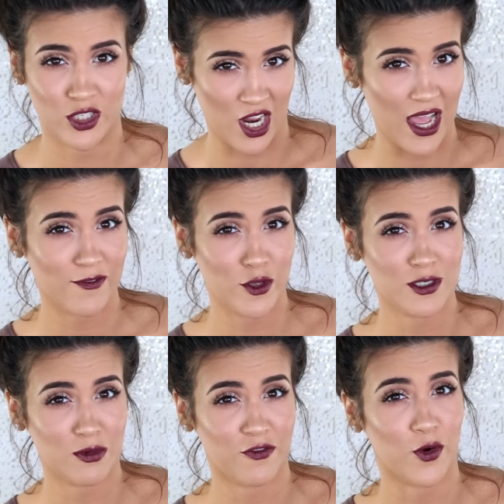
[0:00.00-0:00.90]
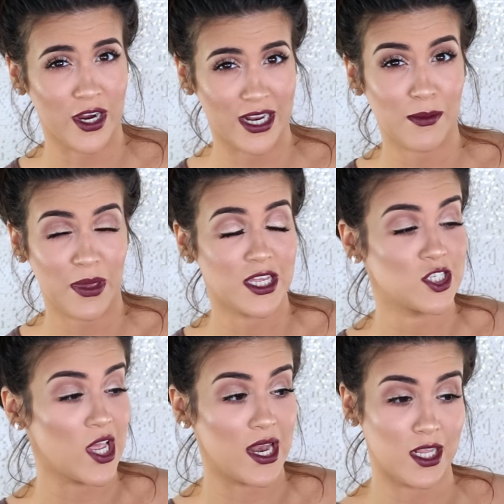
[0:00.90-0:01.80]
which I've used before in a
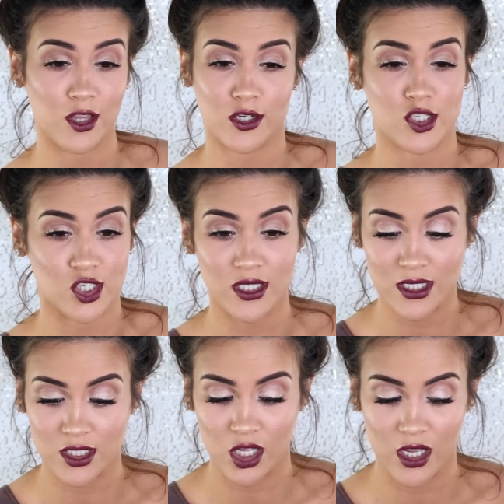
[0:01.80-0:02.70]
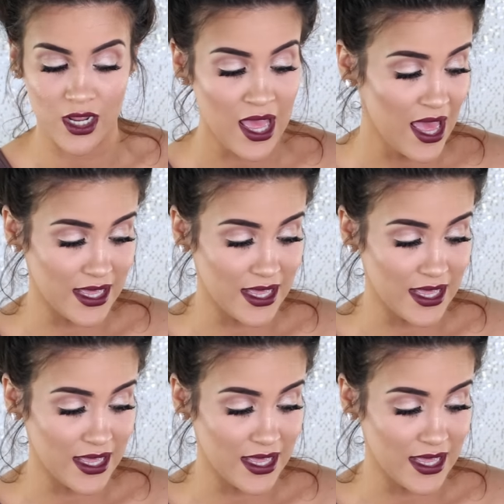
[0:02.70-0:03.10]
pinch and it looks just as good